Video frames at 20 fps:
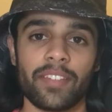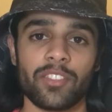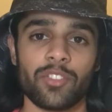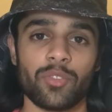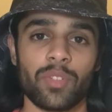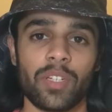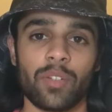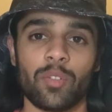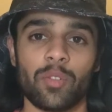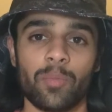
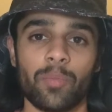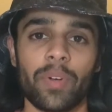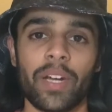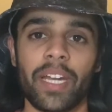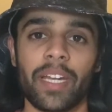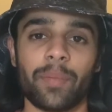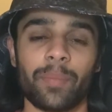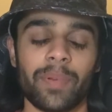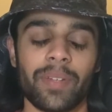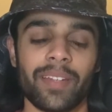streak will
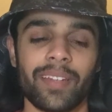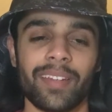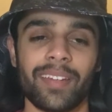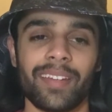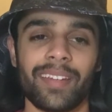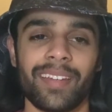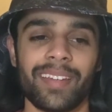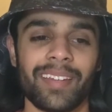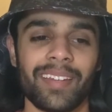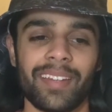break, but
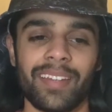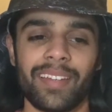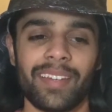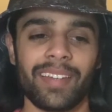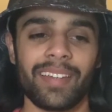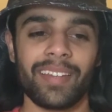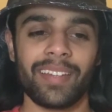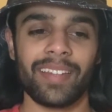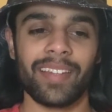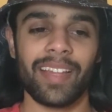
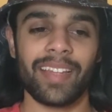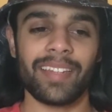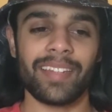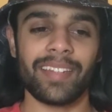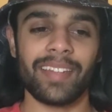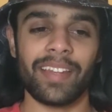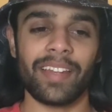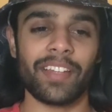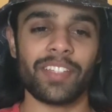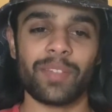
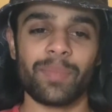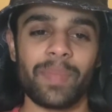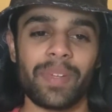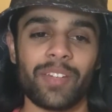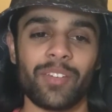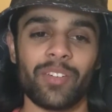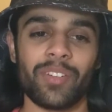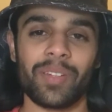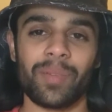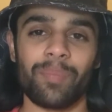that doesn't mean
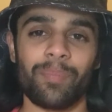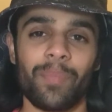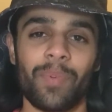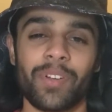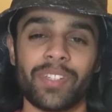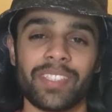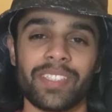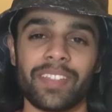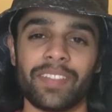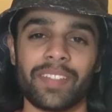all the
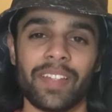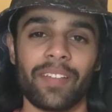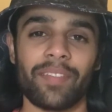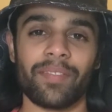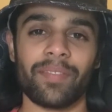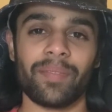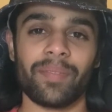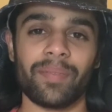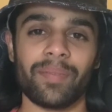positives I've